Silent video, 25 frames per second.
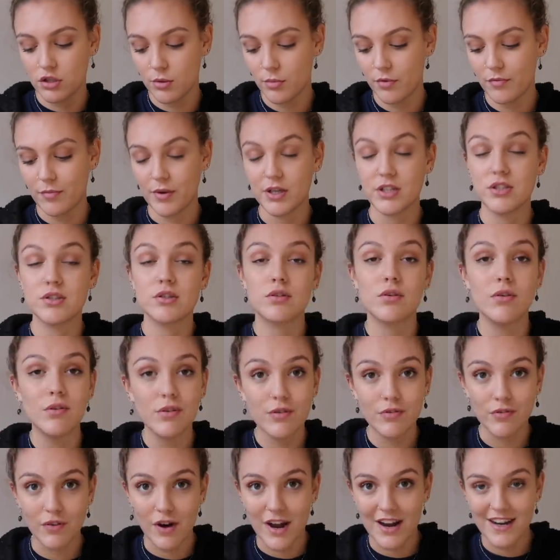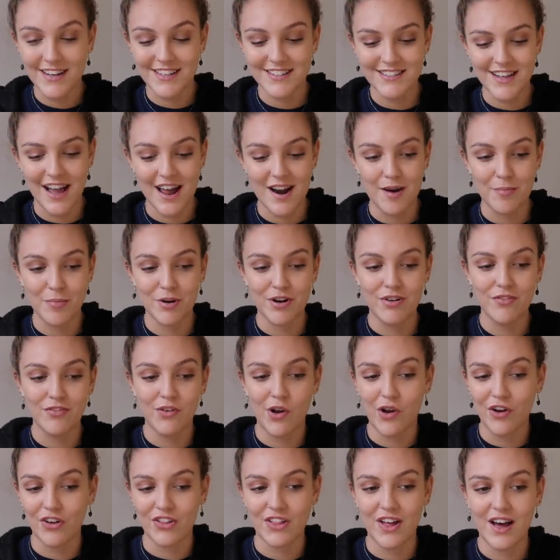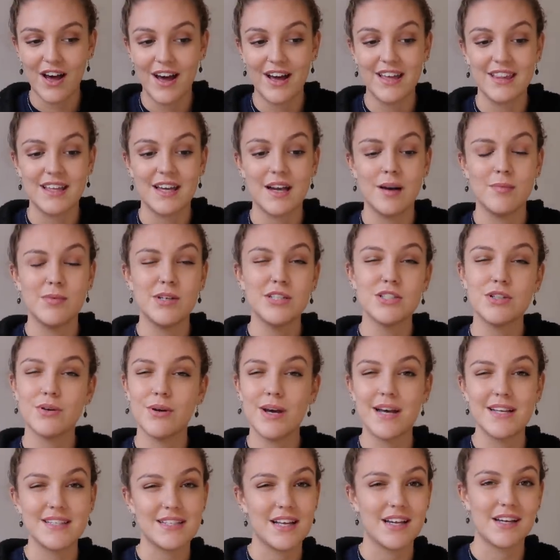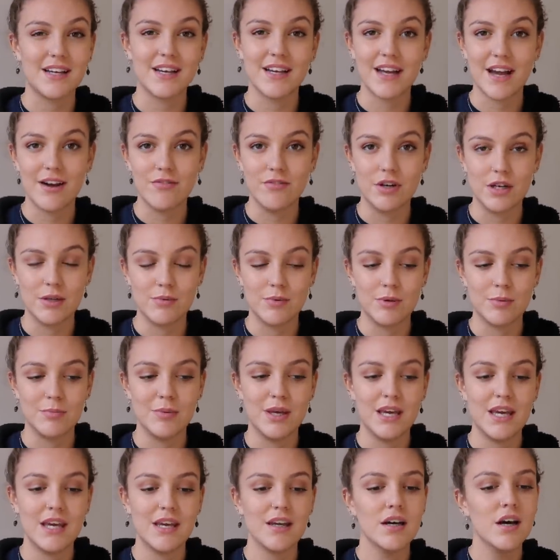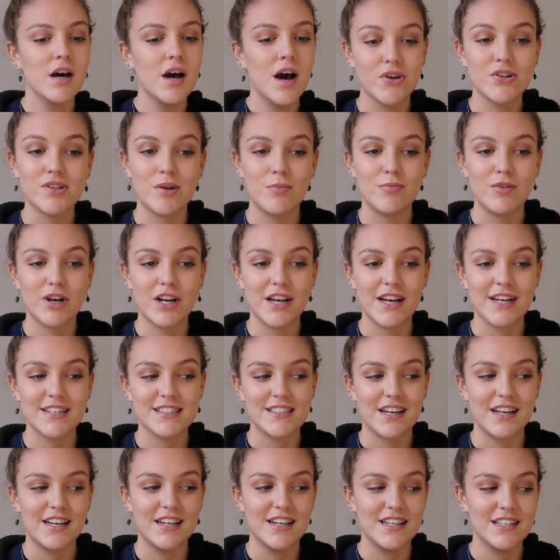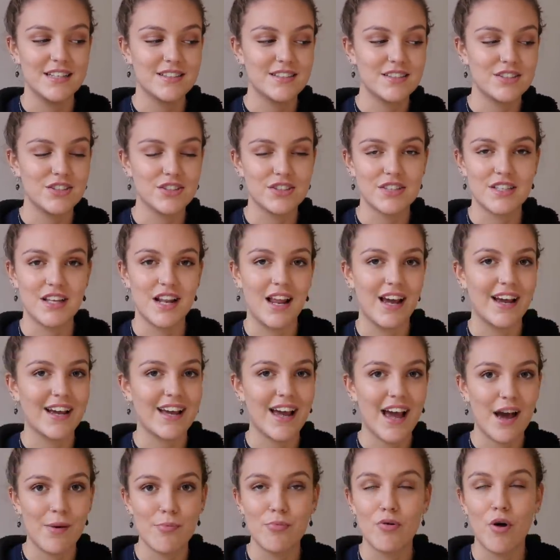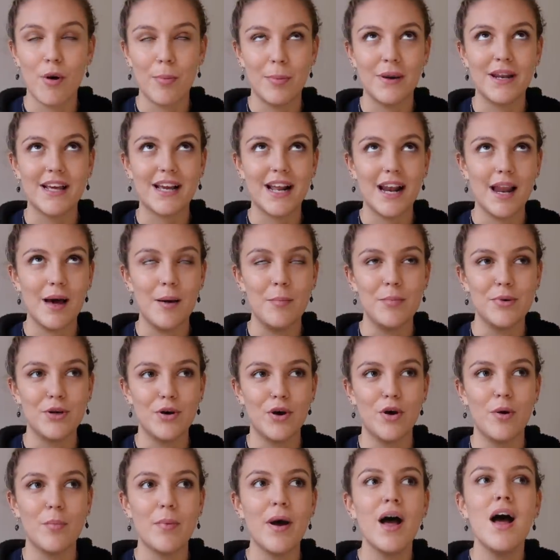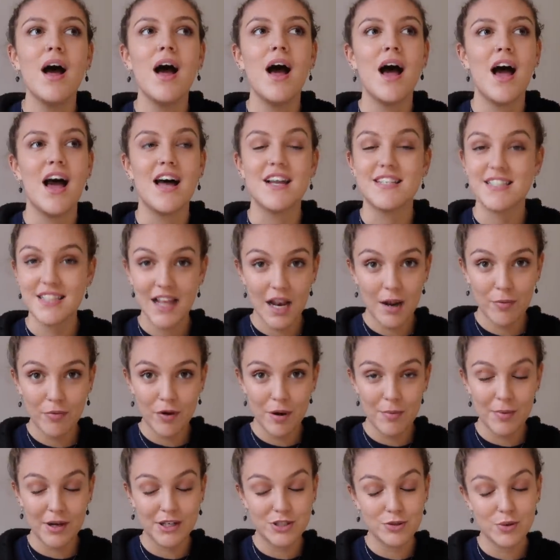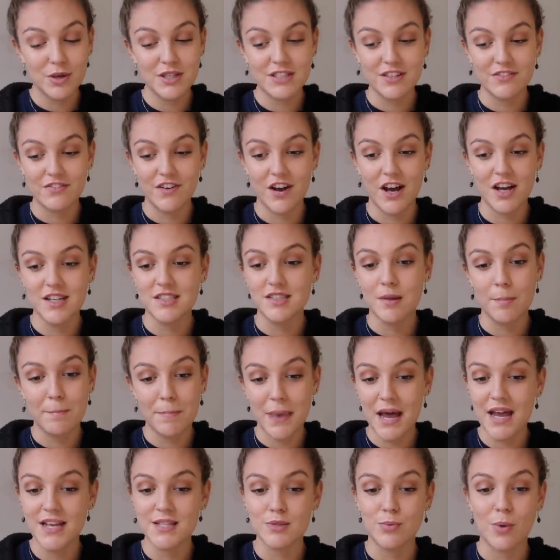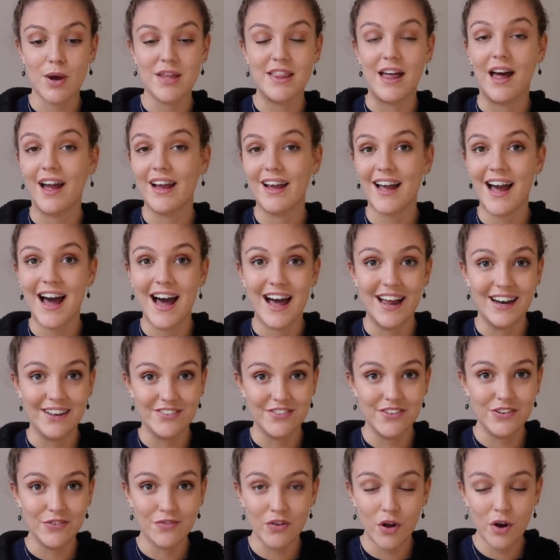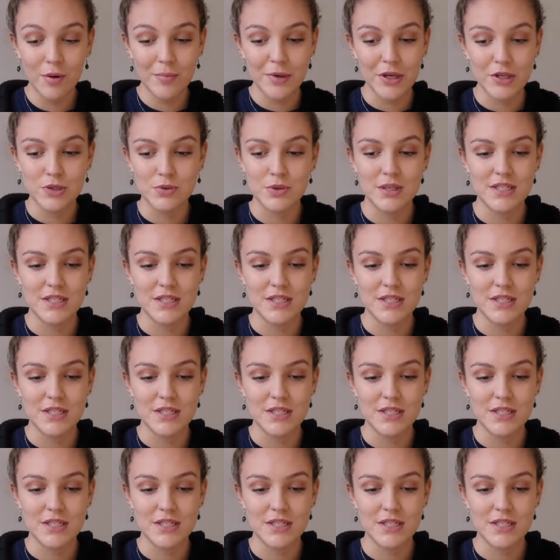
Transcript: some of my school friends, and I'm gonna vlog that. I think I might do it as like a get ready with me, because I'm really excited just to like get properly glammed up and celebrate my 21st the best way that I can. If you follow me on